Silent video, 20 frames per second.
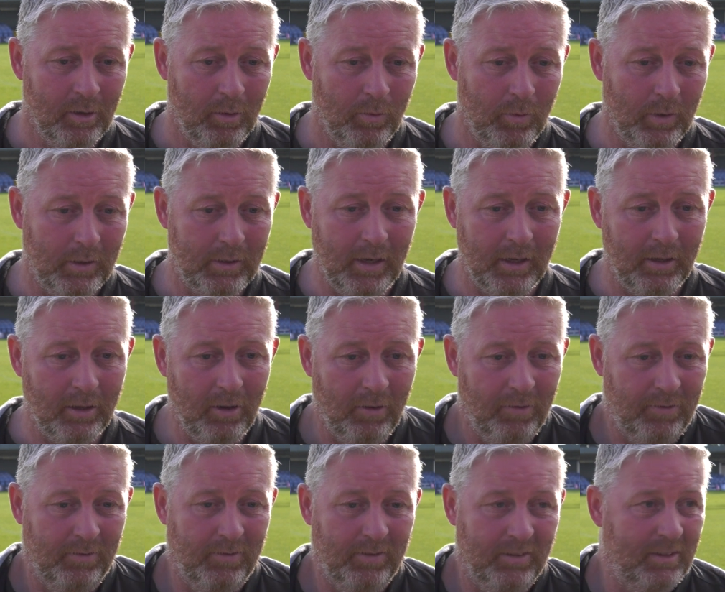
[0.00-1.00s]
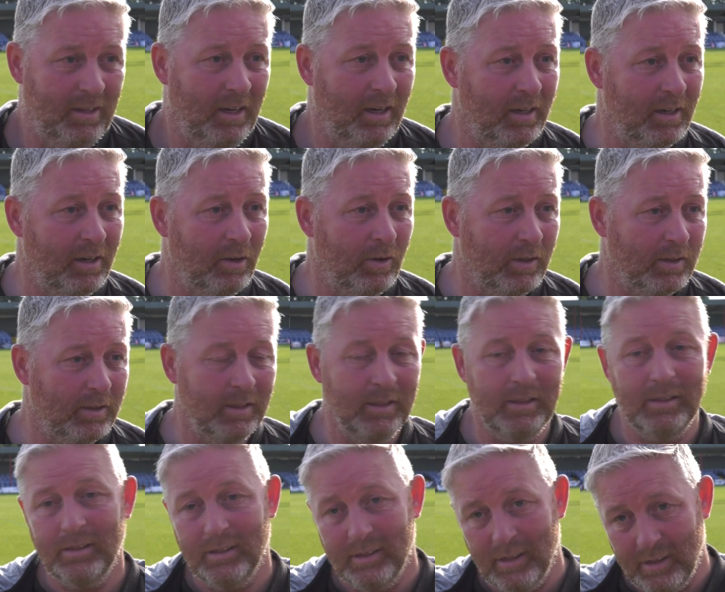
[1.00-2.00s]
which end off killing our
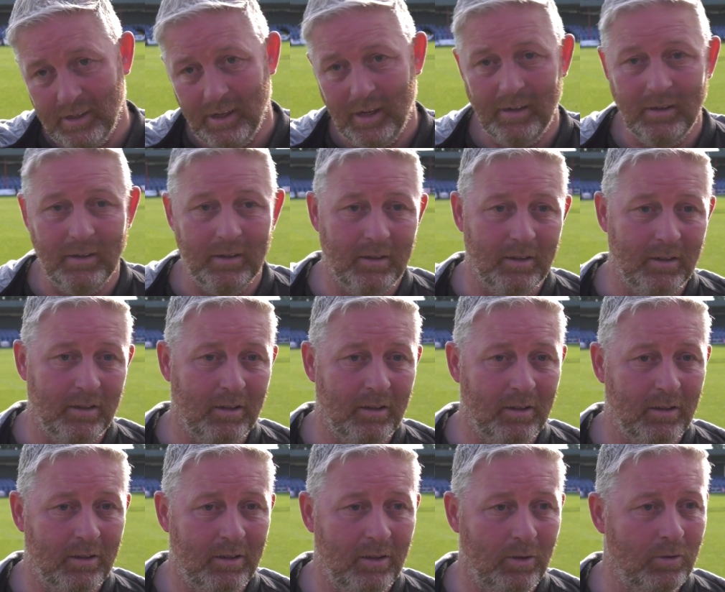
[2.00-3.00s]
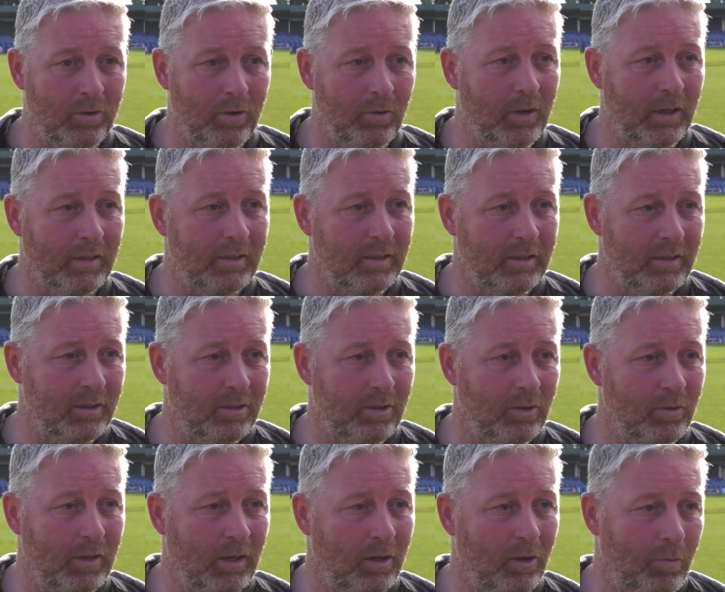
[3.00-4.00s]
season, and then 2-2 last season,
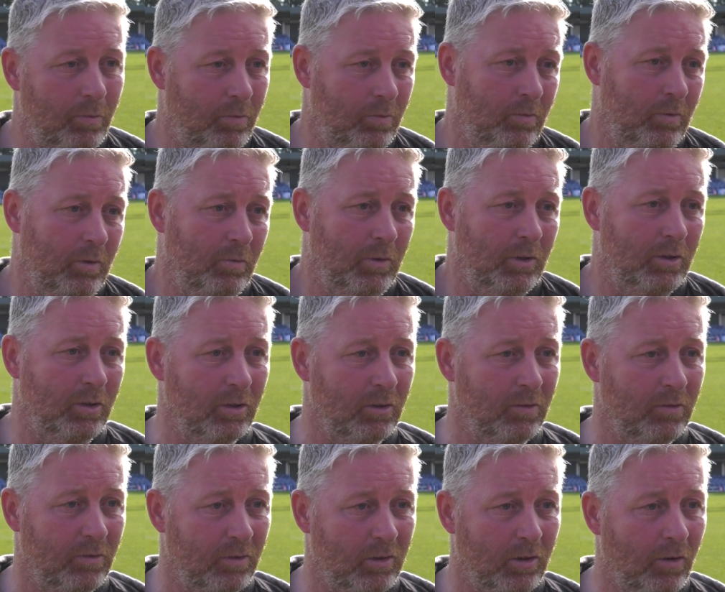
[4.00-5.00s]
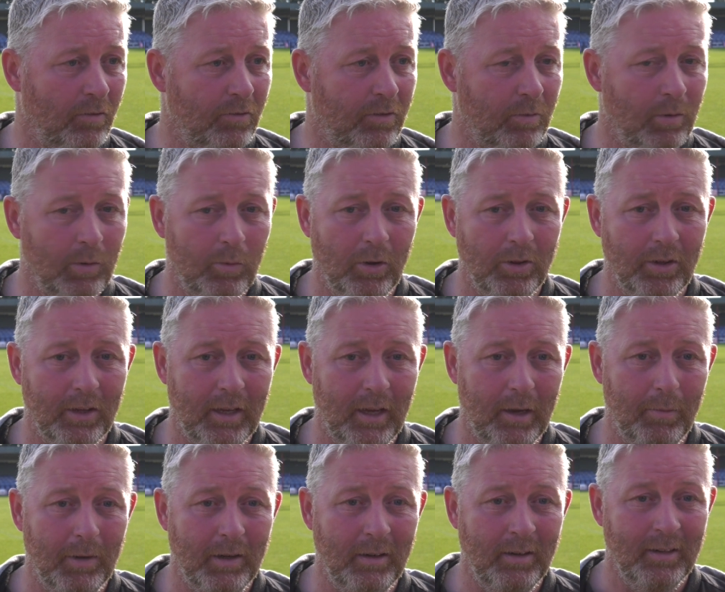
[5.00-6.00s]
2-0 up when we should have comfortably won the
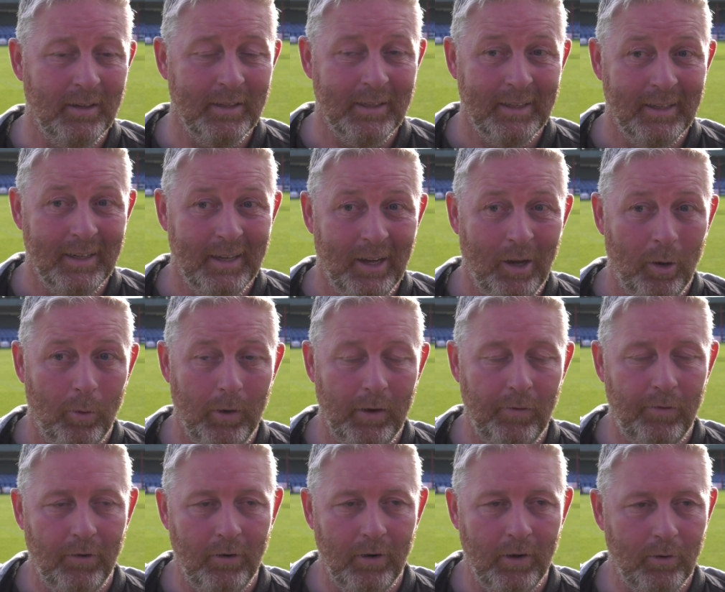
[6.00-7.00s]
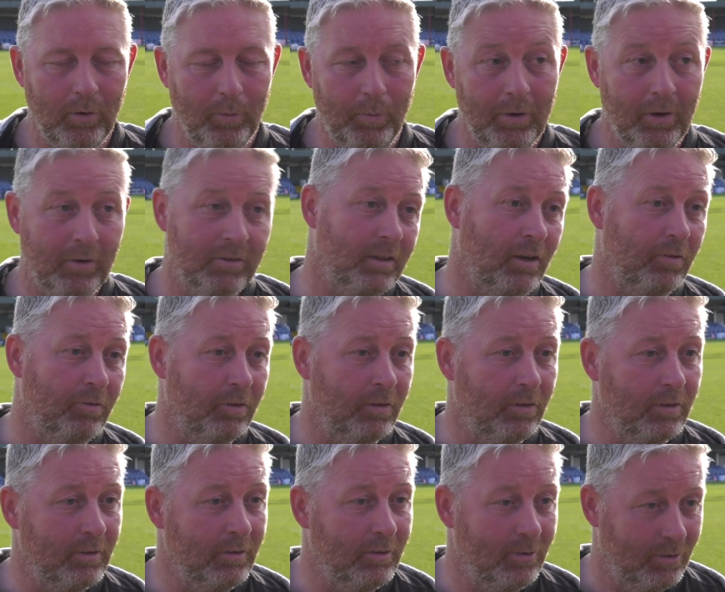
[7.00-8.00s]
game, and we fall out the playoffs.
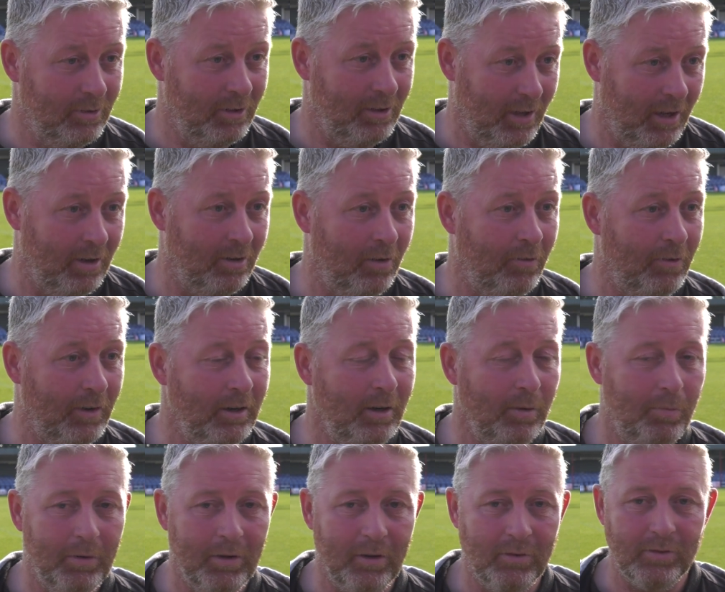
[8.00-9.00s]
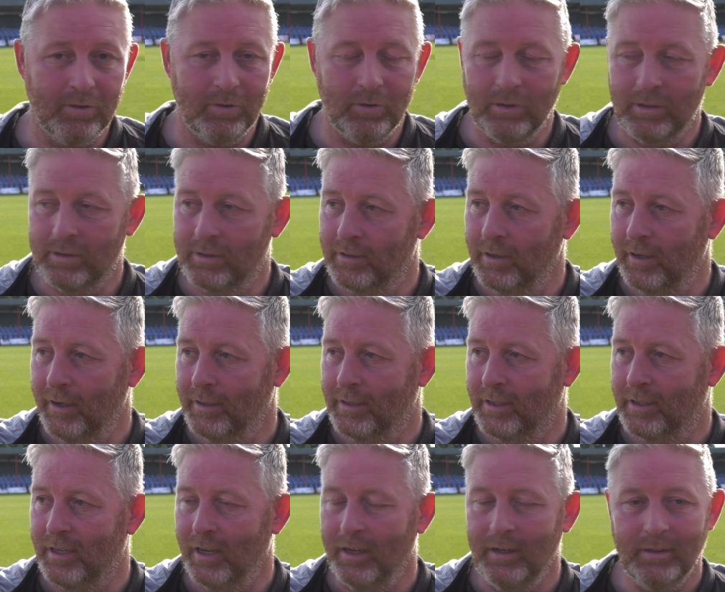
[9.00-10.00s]
Alfreton end off in the playoffs, so it
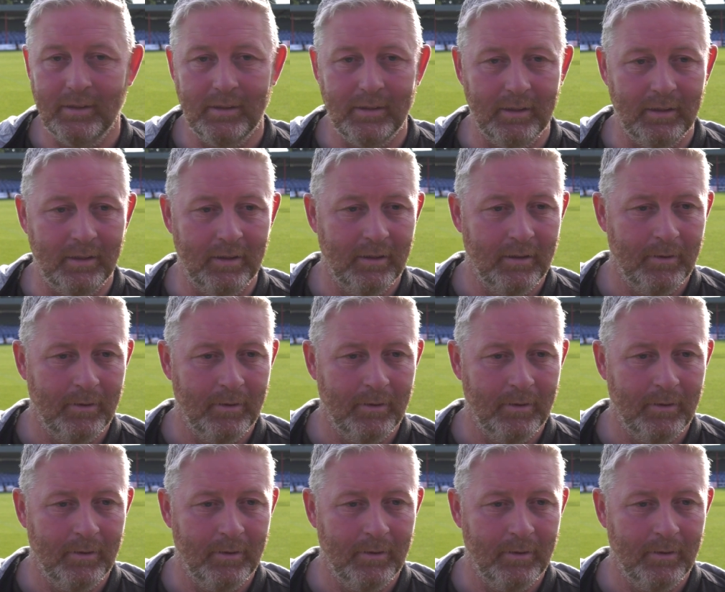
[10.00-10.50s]
tells you